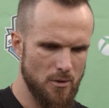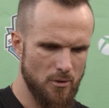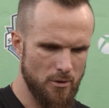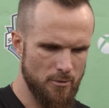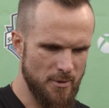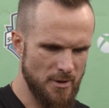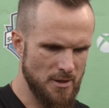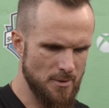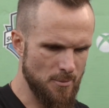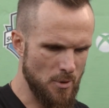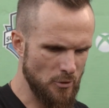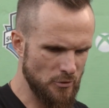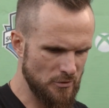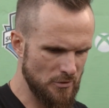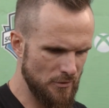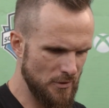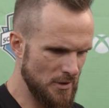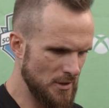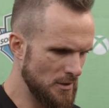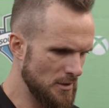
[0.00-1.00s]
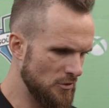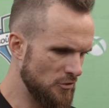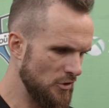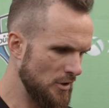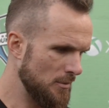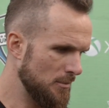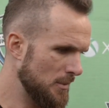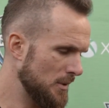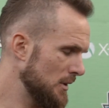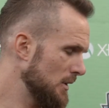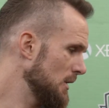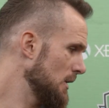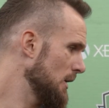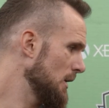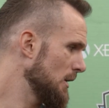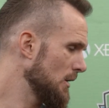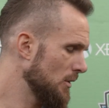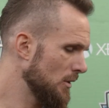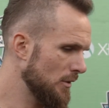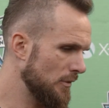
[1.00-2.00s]
we made the most of it in the gym and
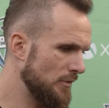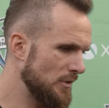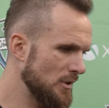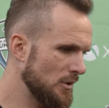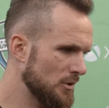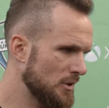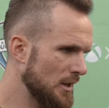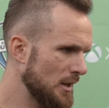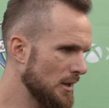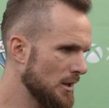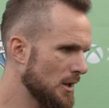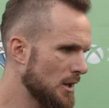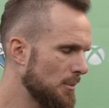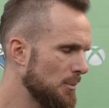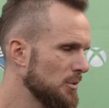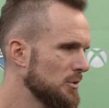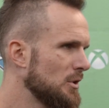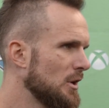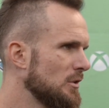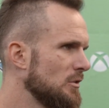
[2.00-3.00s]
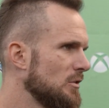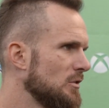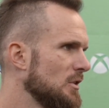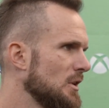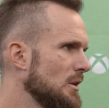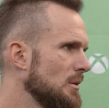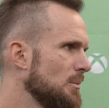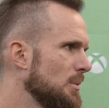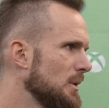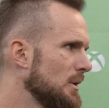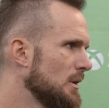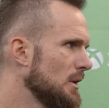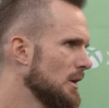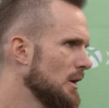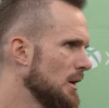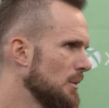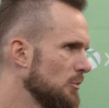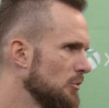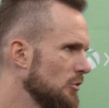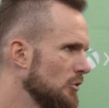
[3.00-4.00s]
on the field, getting a couple touches in. But
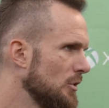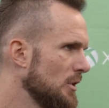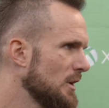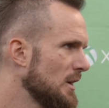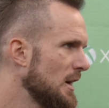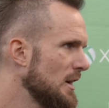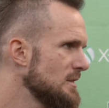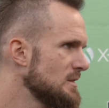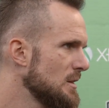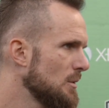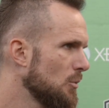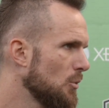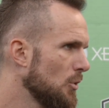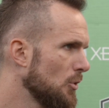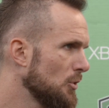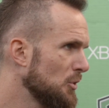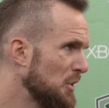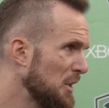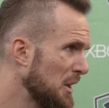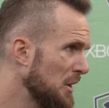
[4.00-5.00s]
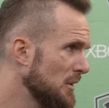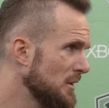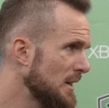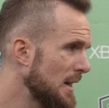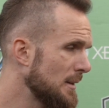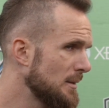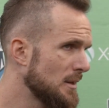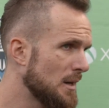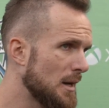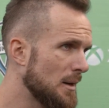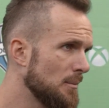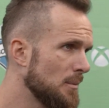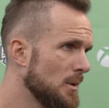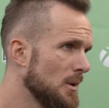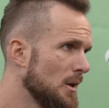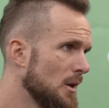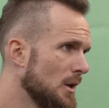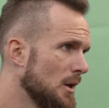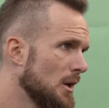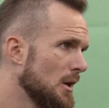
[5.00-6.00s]
I'm sure the guys that weren't there at that time
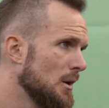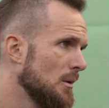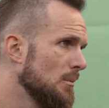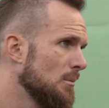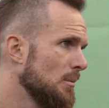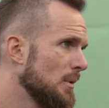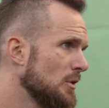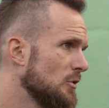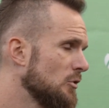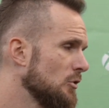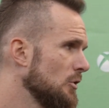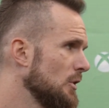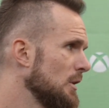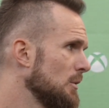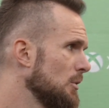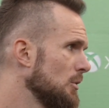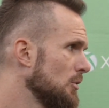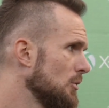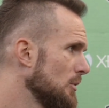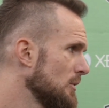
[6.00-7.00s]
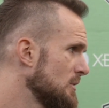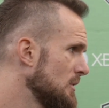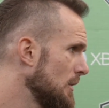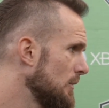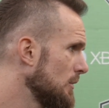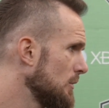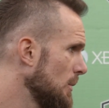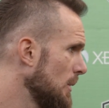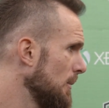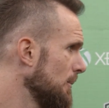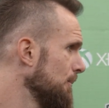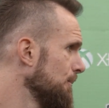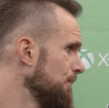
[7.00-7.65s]
made sure they were doing stuff as well.